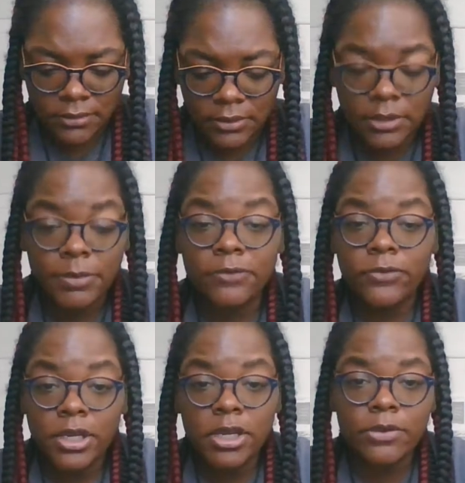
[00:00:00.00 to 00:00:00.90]
Could be
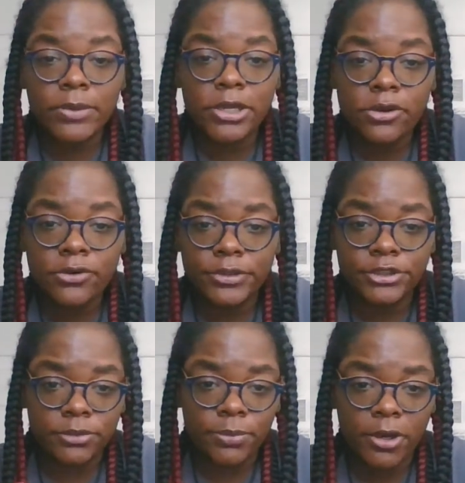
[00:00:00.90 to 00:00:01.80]
very hoish,
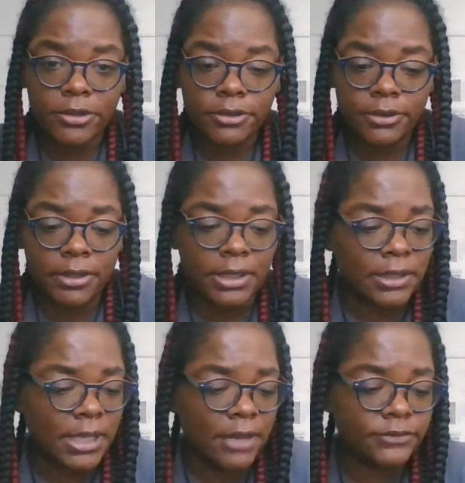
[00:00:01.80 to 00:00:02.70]
your partner,
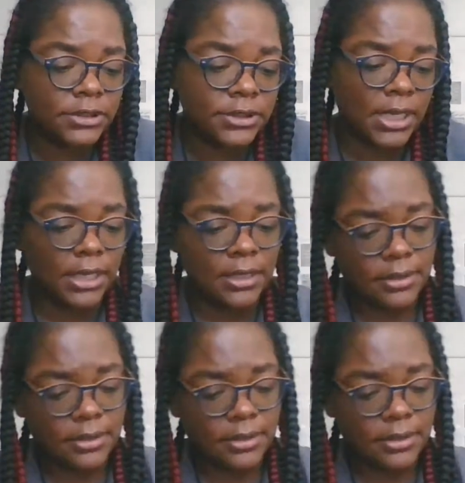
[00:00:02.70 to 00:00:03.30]
I have to say.